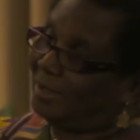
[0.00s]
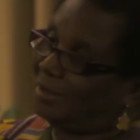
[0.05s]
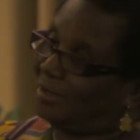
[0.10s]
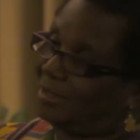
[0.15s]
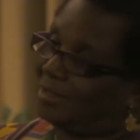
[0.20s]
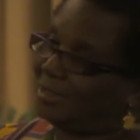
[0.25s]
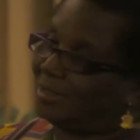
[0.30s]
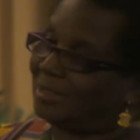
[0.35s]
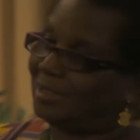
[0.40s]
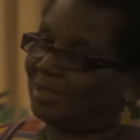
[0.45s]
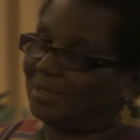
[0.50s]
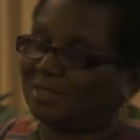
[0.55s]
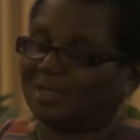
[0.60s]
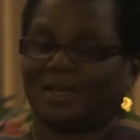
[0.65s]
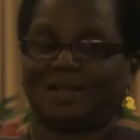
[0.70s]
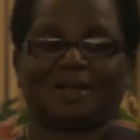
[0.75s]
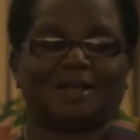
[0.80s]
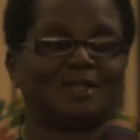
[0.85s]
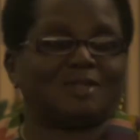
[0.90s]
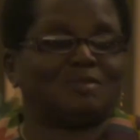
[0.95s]
These days
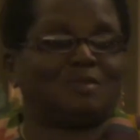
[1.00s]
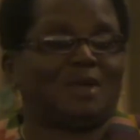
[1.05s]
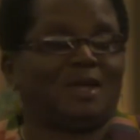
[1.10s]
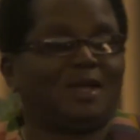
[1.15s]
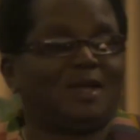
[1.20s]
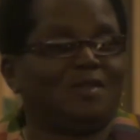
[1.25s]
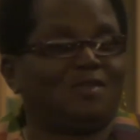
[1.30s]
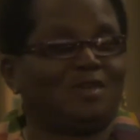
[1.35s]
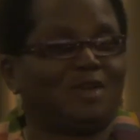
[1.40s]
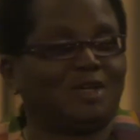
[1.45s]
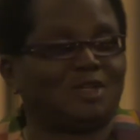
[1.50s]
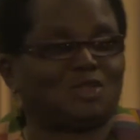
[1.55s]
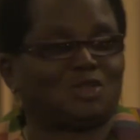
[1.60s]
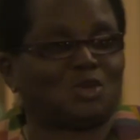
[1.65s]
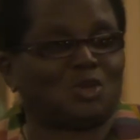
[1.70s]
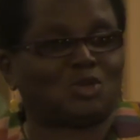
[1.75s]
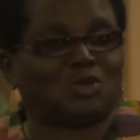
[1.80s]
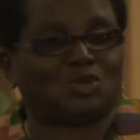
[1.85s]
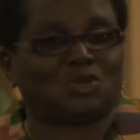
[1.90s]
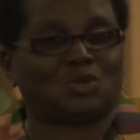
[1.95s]
I cut my hair very
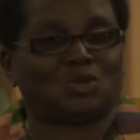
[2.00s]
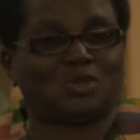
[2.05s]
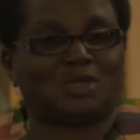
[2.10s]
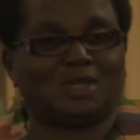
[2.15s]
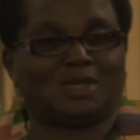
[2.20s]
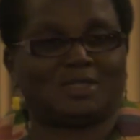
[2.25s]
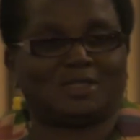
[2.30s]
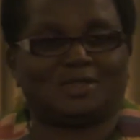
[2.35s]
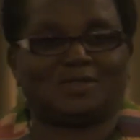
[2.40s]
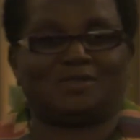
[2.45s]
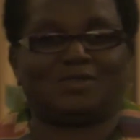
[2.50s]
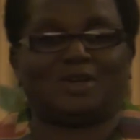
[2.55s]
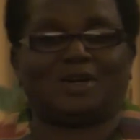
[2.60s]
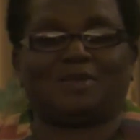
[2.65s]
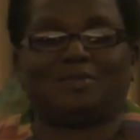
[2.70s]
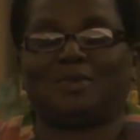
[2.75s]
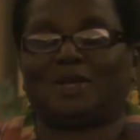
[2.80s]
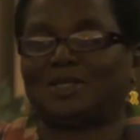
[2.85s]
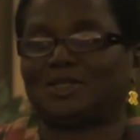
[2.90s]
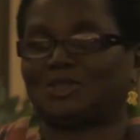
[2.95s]
short, so there isn't very
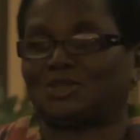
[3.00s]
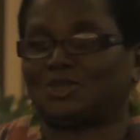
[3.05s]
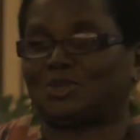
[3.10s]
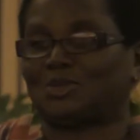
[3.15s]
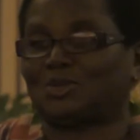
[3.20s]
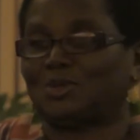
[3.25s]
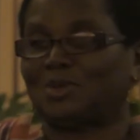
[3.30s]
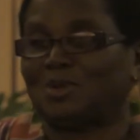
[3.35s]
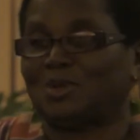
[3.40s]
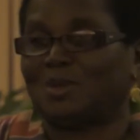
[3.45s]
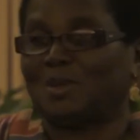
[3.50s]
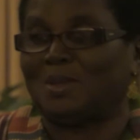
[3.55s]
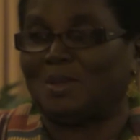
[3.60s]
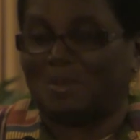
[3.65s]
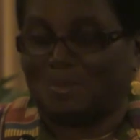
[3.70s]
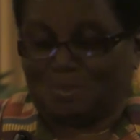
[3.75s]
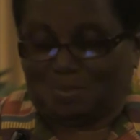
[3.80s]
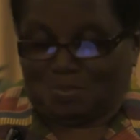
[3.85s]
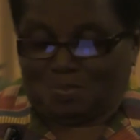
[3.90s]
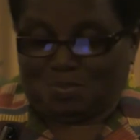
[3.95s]
much to
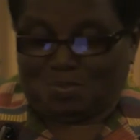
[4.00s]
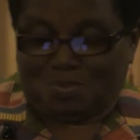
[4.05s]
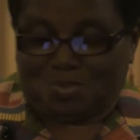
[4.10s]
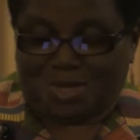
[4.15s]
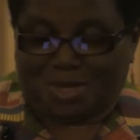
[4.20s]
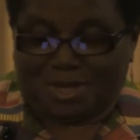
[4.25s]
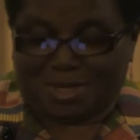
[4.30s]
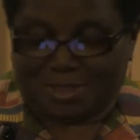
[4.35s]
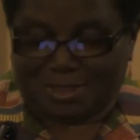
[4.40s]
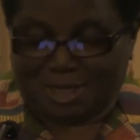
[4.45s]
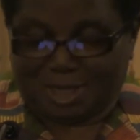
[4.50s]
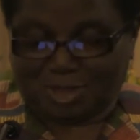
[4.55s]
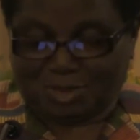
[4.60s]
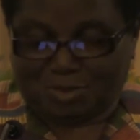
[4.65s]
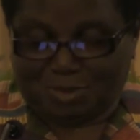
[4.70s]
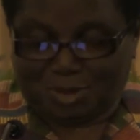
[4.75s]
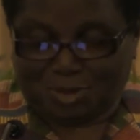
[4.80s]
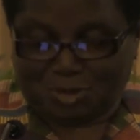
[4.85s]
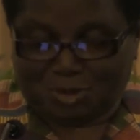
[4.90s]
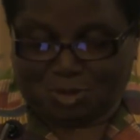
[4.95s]
make a
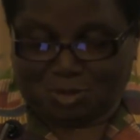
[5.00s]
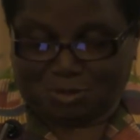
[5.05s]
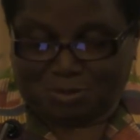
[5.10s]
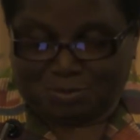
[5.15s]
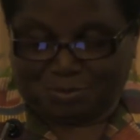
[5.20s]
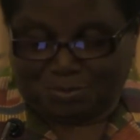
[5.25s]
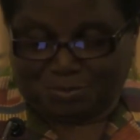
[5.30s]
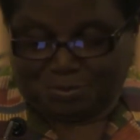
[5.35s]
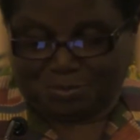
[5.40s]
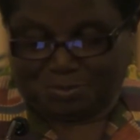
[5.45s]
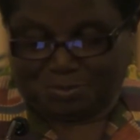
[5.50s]
judgment on.